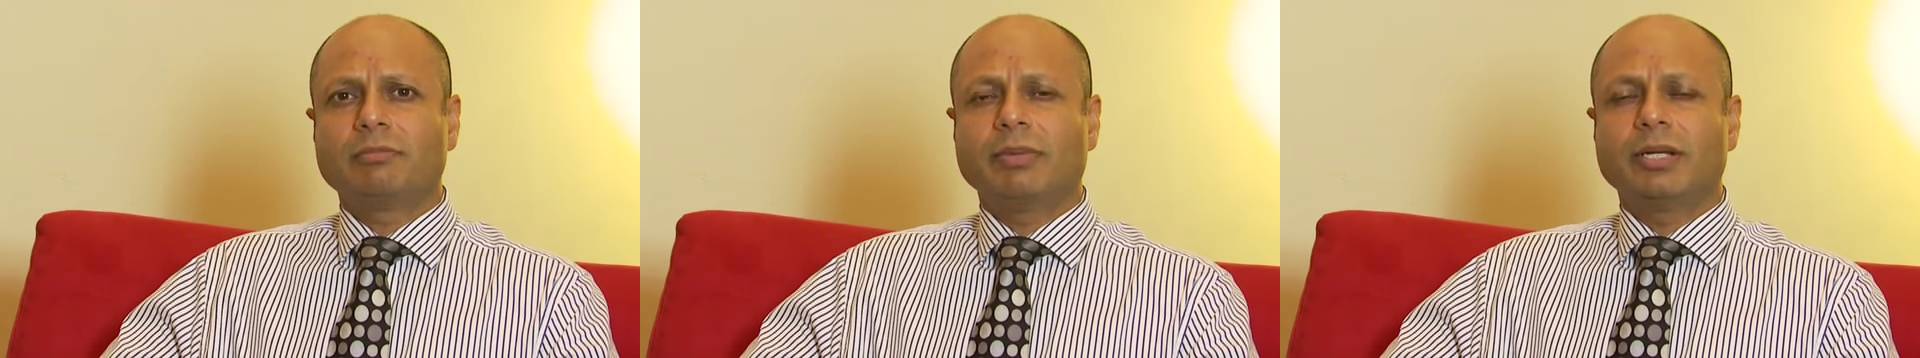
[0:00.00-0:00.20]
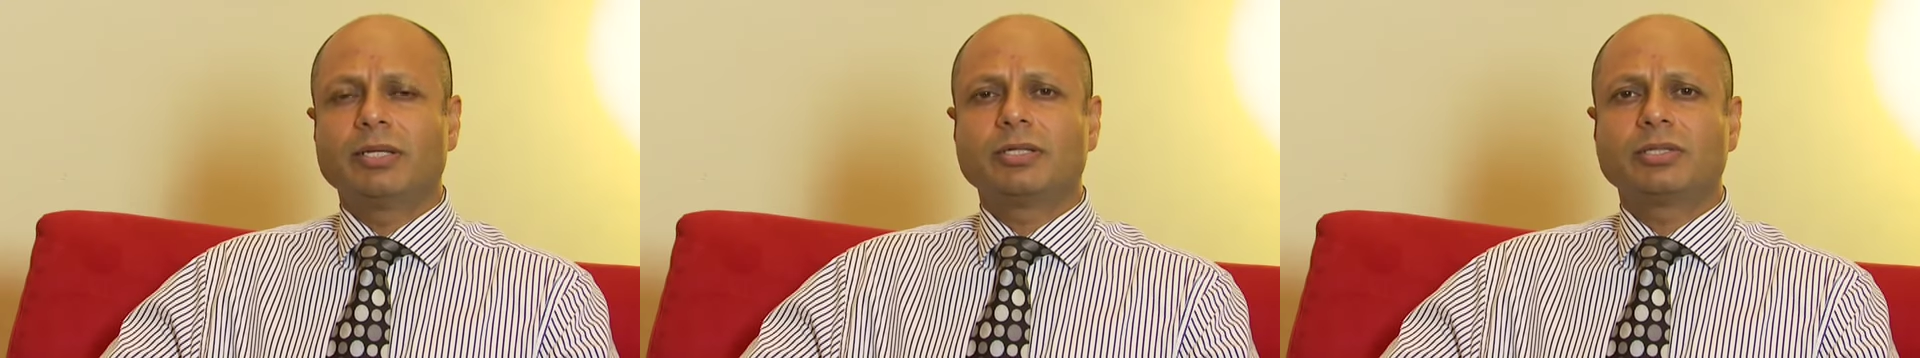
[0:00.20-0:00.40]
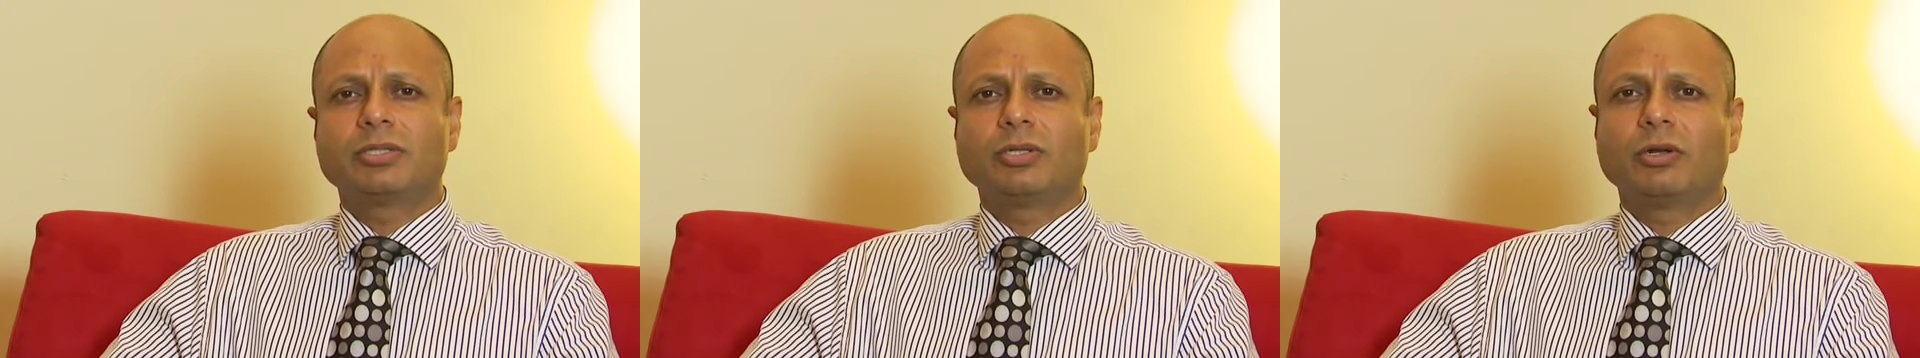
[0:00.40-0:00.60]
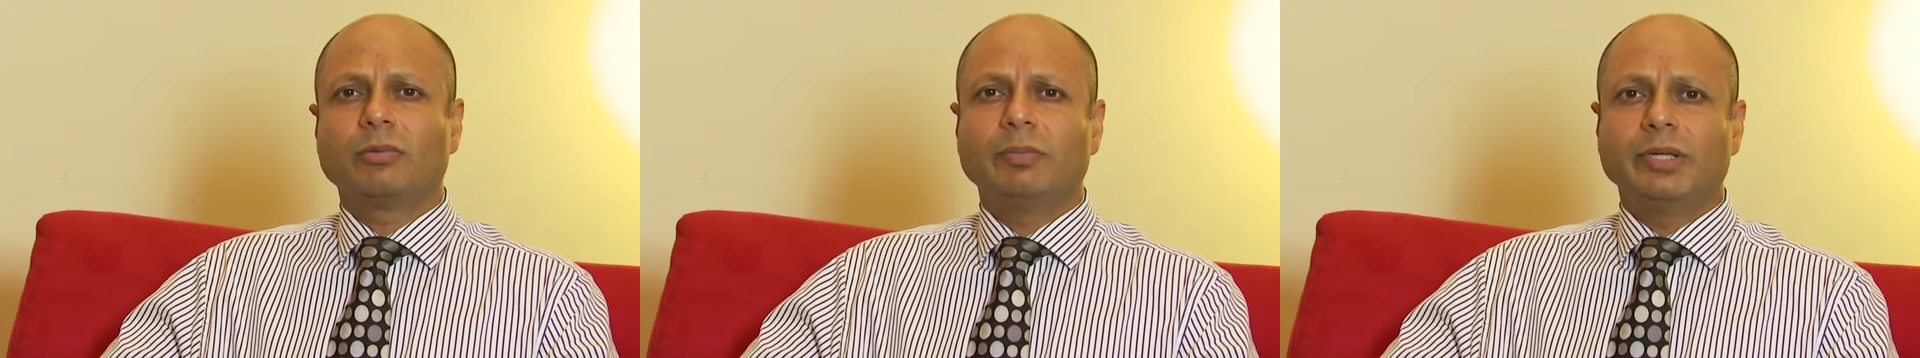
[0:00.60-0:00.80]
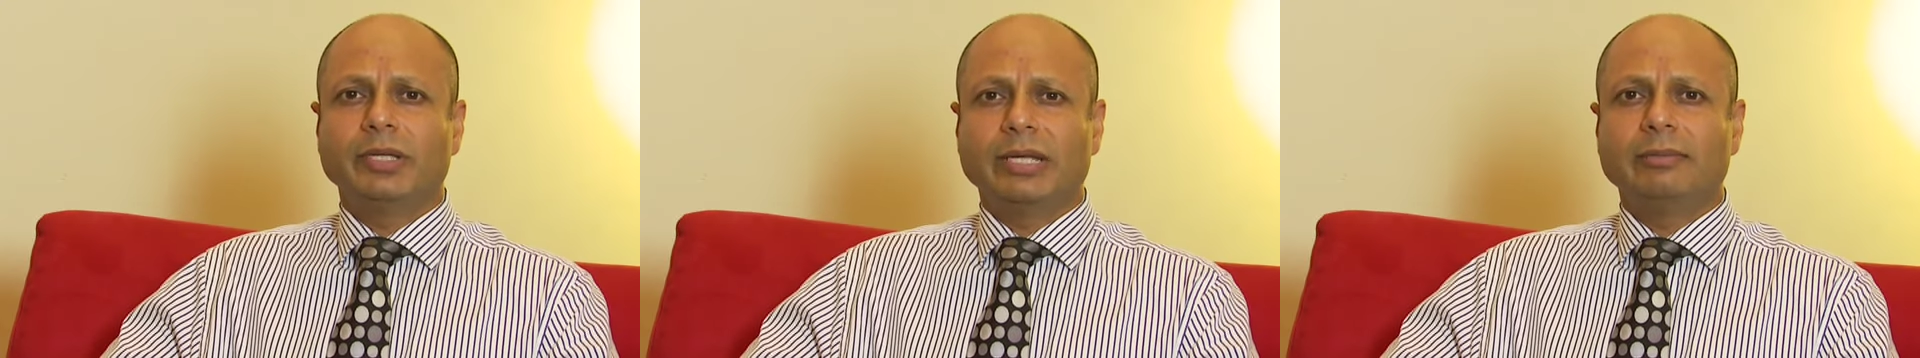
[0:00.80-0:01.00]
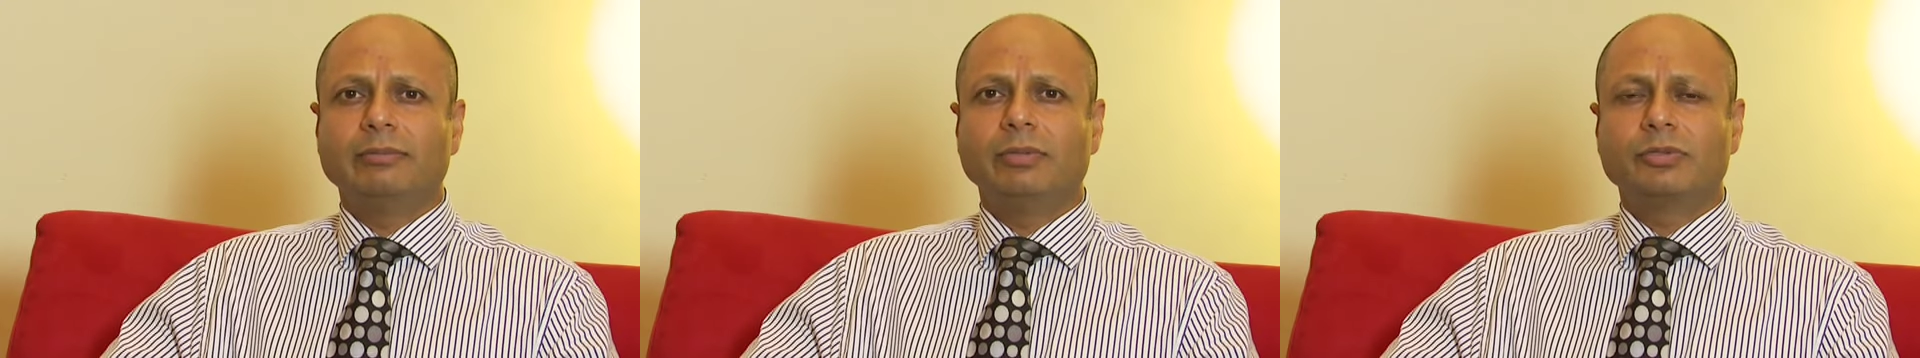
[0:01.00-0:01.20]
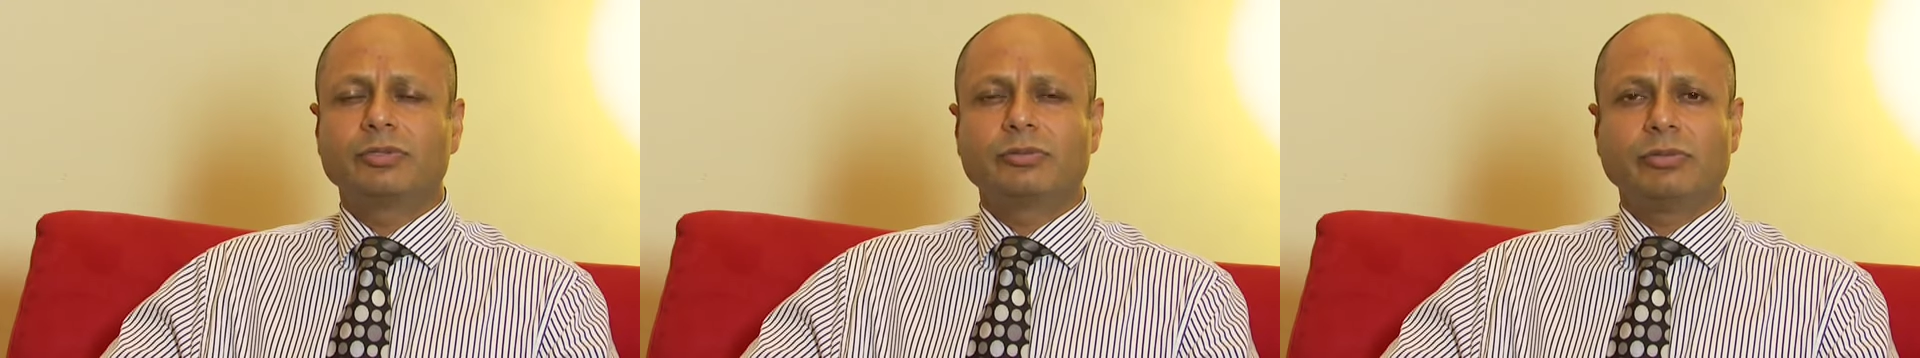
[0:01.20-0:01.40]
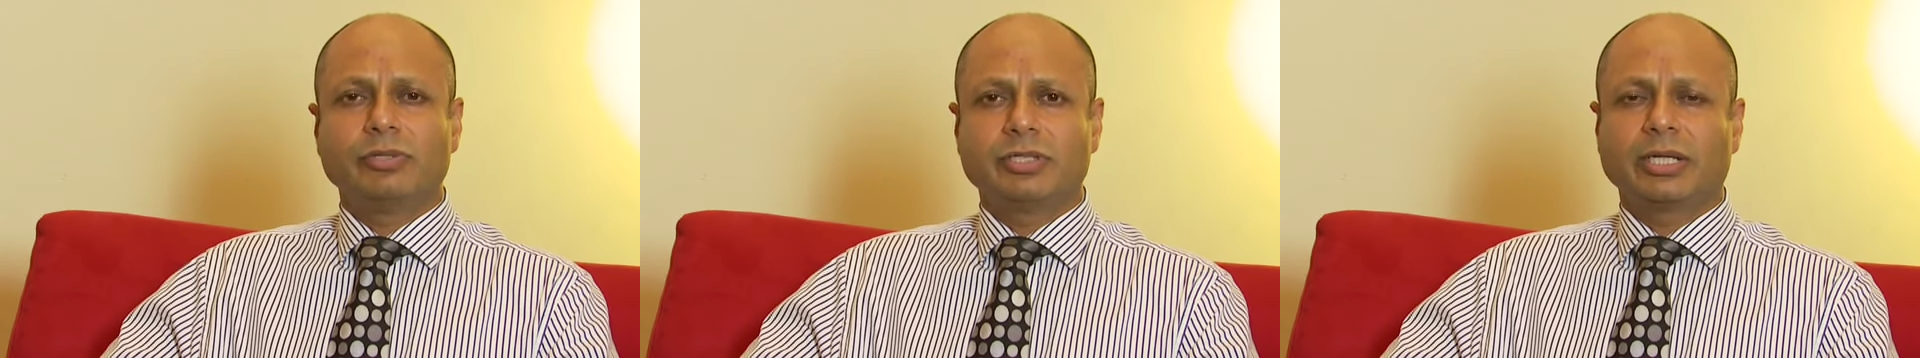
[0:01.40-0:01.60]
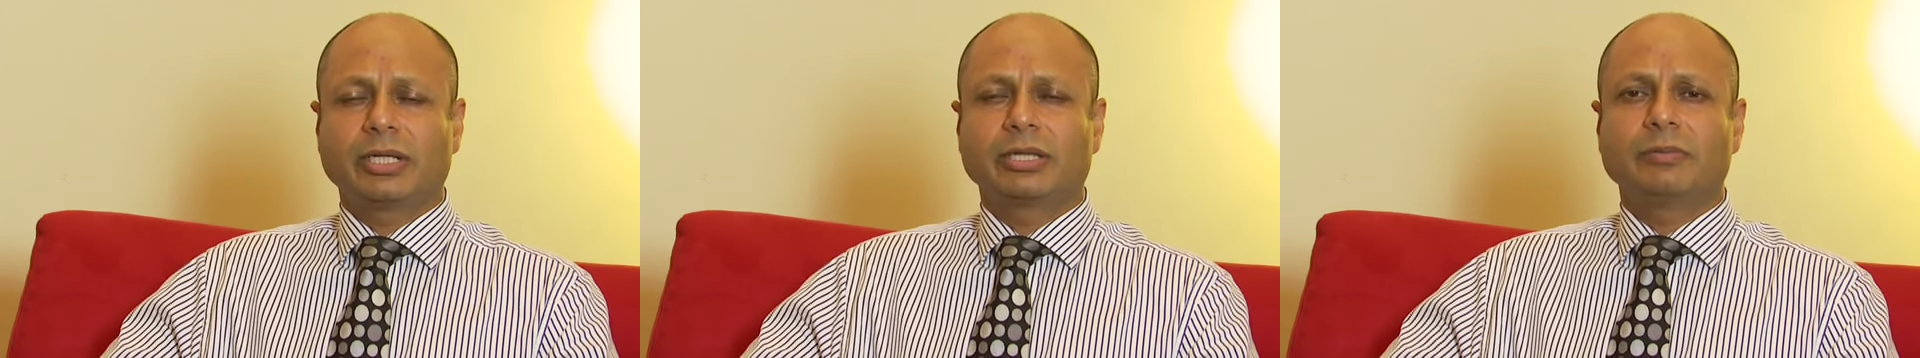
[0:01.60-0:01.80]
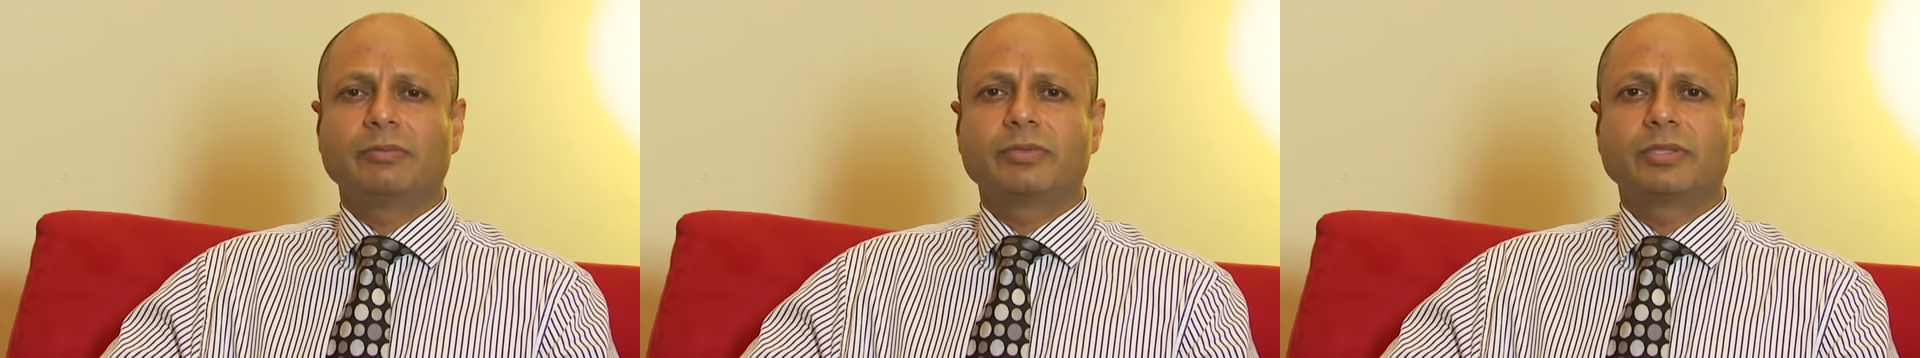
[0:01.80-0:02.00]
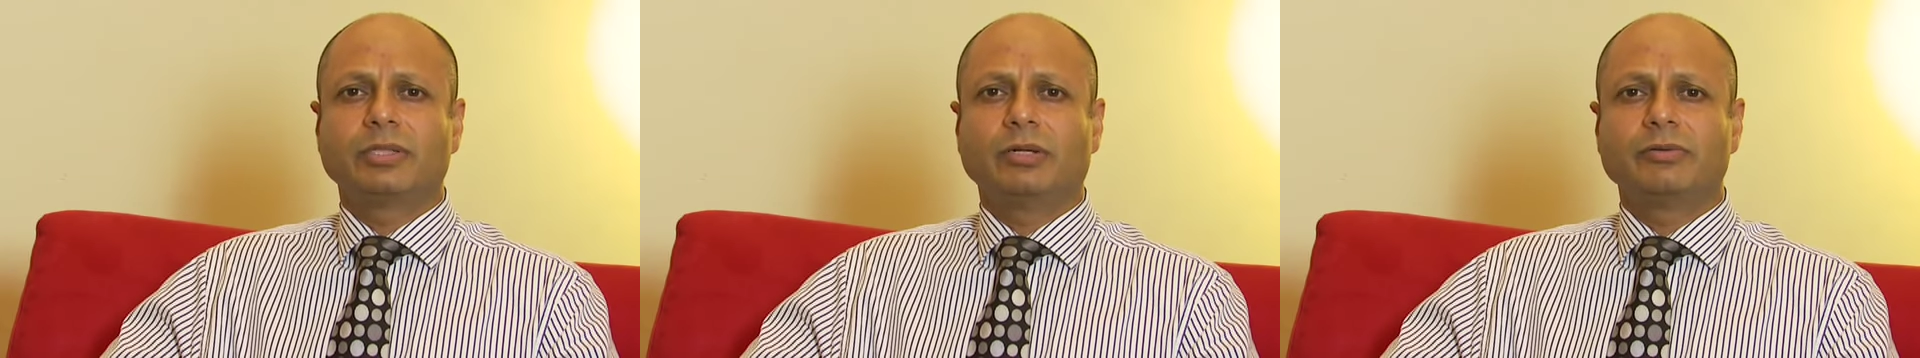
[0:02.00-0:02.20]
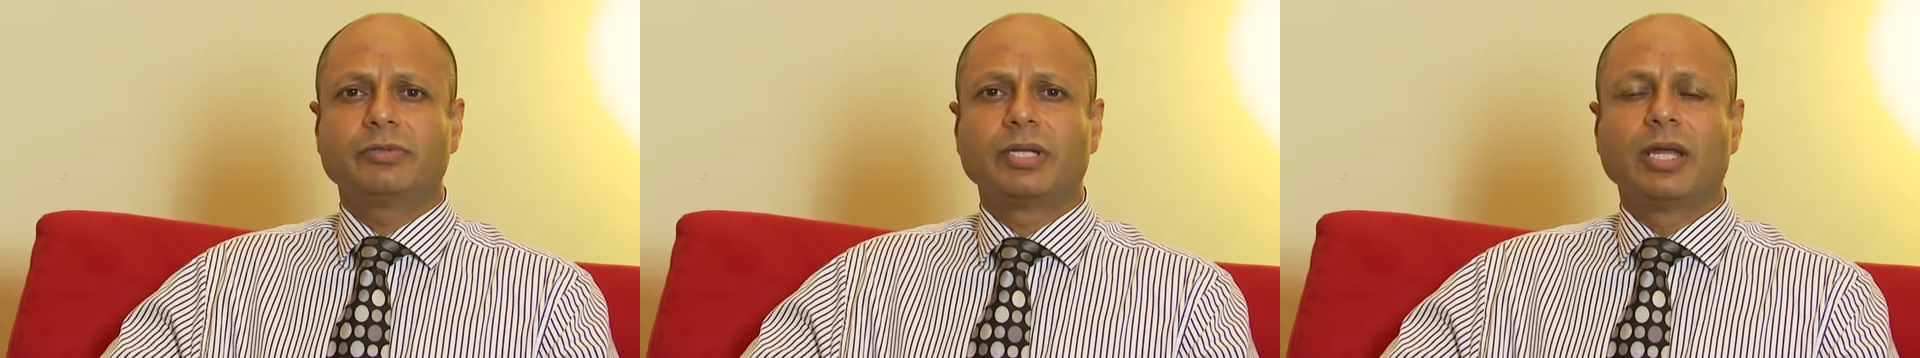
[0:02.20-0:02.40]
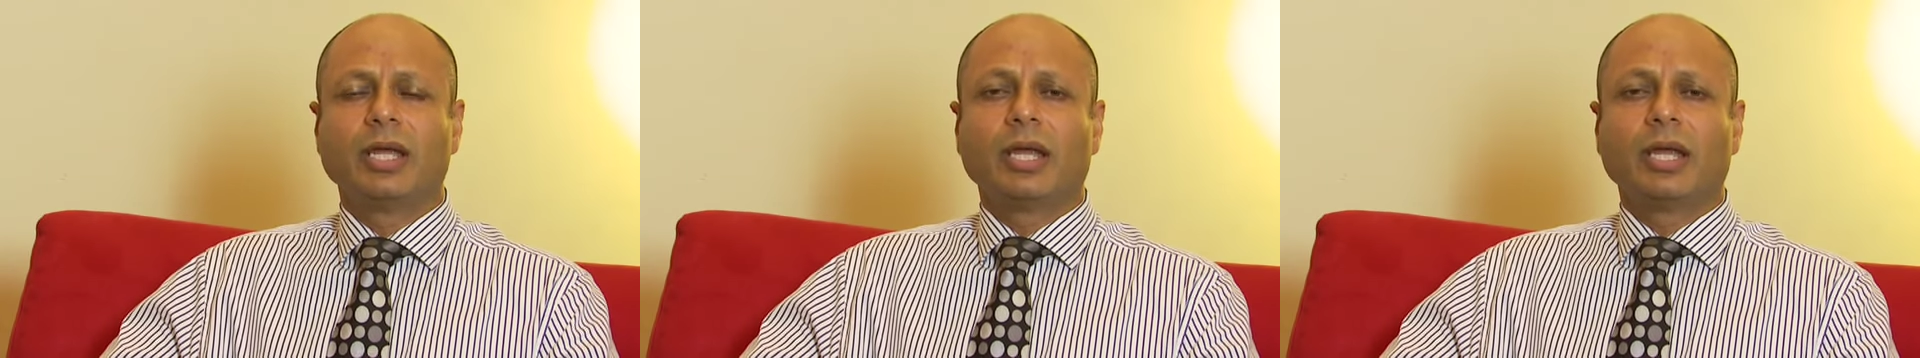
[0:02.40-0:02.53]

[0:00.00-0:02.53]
men just not being able to inject themselves